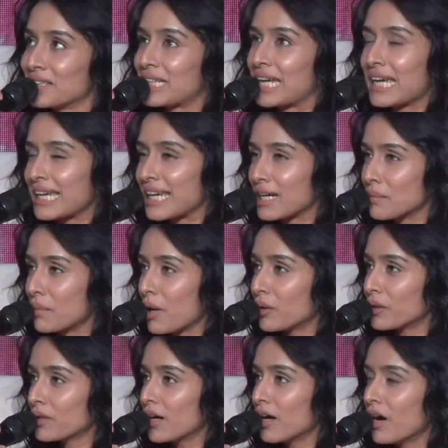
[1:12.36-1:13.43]
thinking
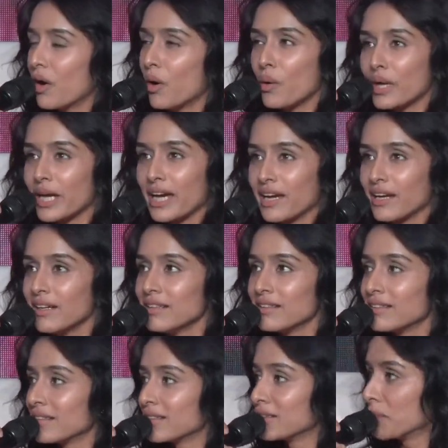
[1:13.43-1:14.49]
about okay
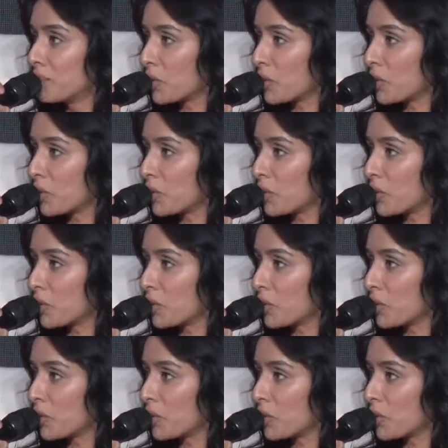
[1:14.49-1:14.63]
the